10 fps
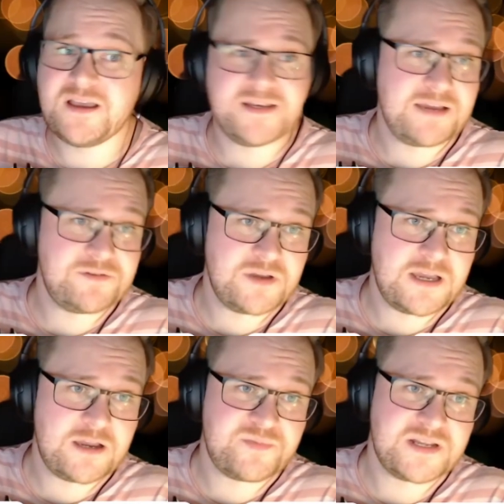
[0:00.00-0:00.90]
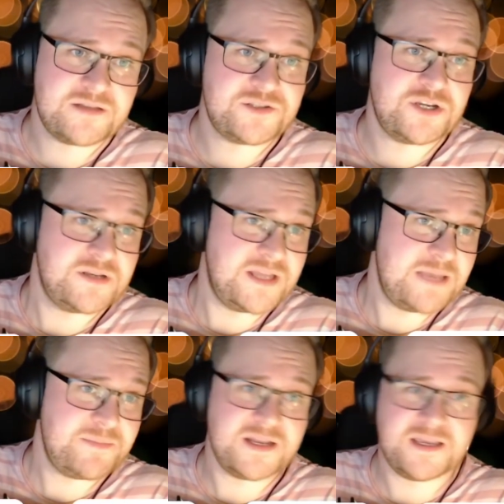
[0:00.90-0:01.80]
I now know how to pronounce your
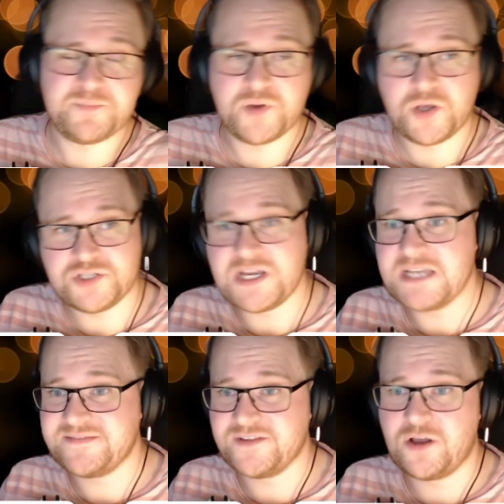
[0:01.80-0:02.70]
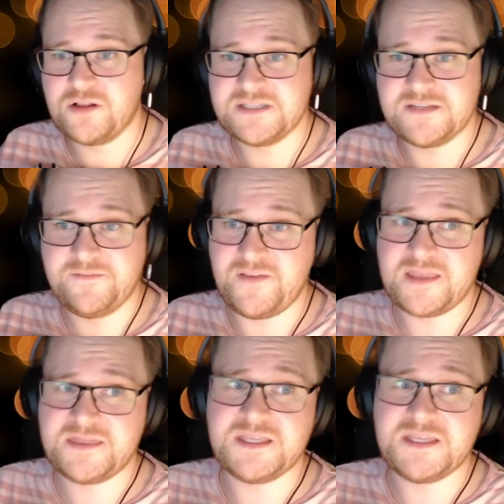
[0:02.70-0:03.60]
name, and I apologise for calling it
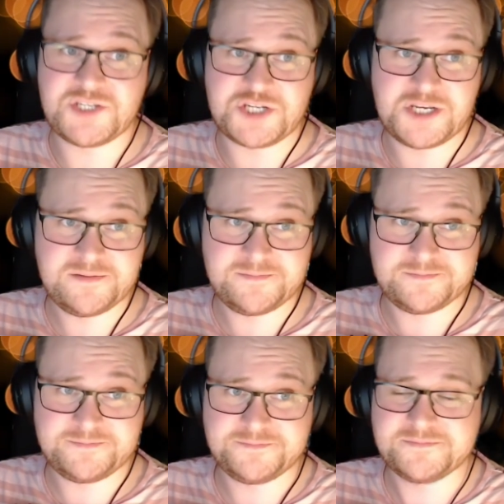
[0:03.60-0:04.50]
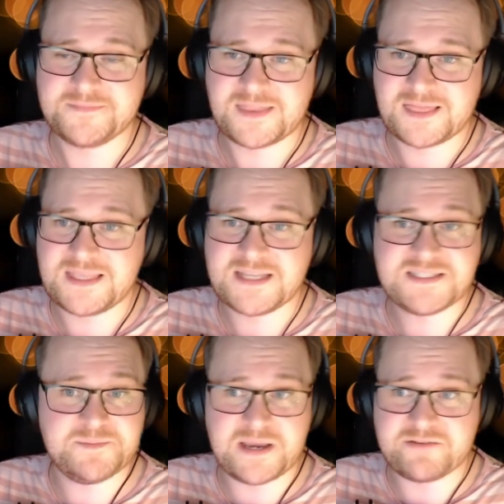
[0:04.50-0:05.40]
Faith Thinature.
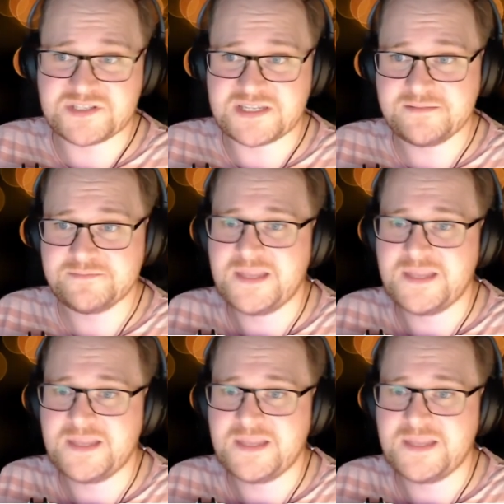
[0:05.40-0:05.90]
That's embarrassing.